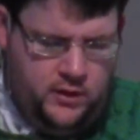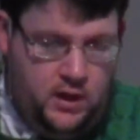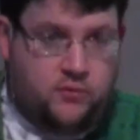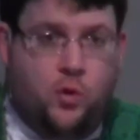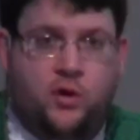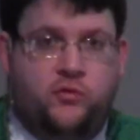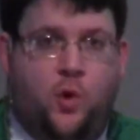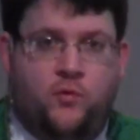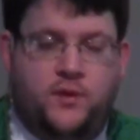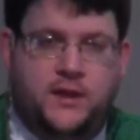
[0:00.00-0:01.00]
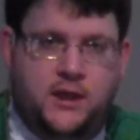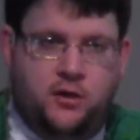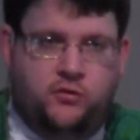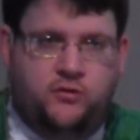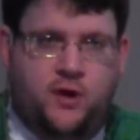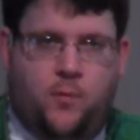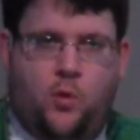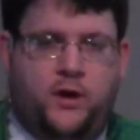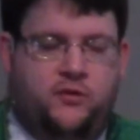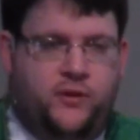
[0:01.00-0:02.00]
And of course, over the years, he set up
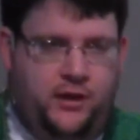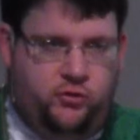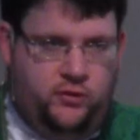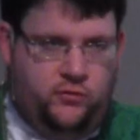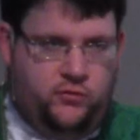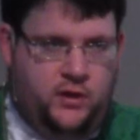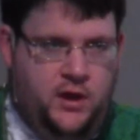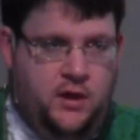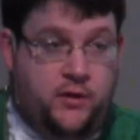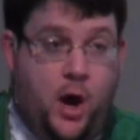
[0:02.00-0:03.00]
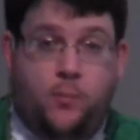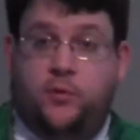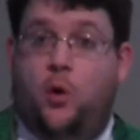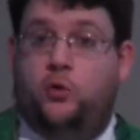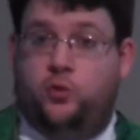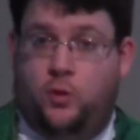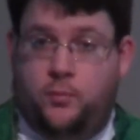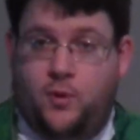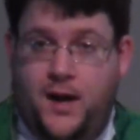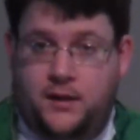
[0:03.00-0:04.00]
organizations to help those who were
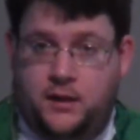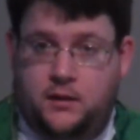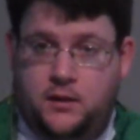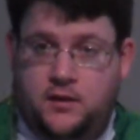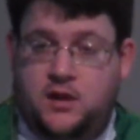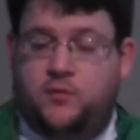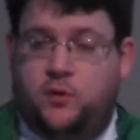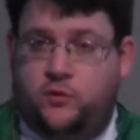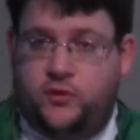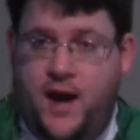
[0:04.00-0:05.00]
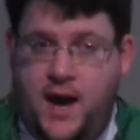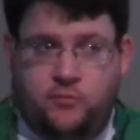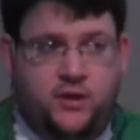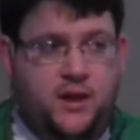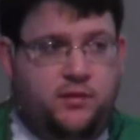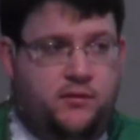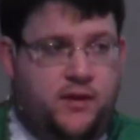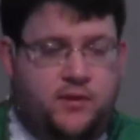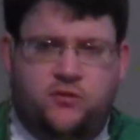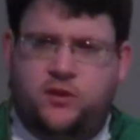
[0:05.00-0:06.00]
pregnant, difficult times, anything
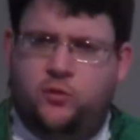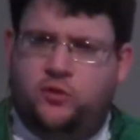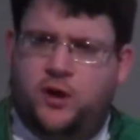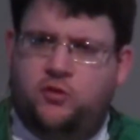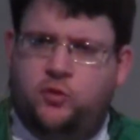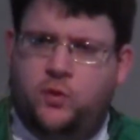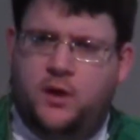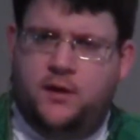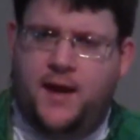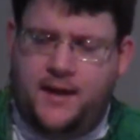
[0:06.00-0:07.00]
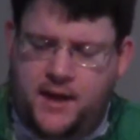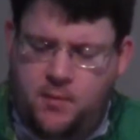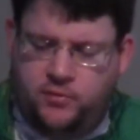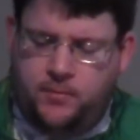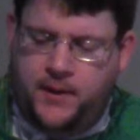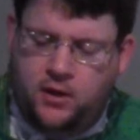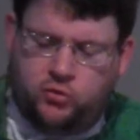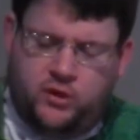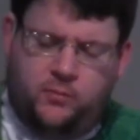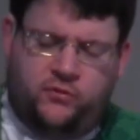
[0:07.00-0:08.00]
like this. He was there to, not him, but the
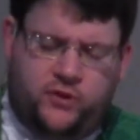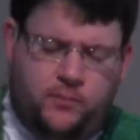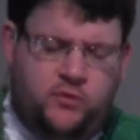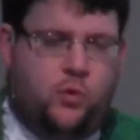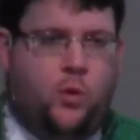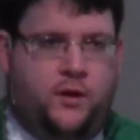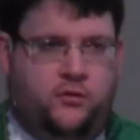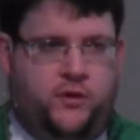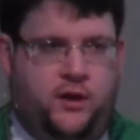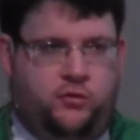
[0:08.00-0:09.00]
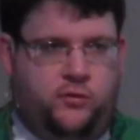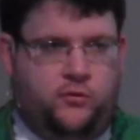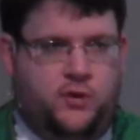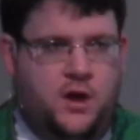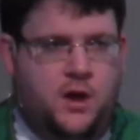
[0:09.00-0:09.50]
parish was able to set up these organizations.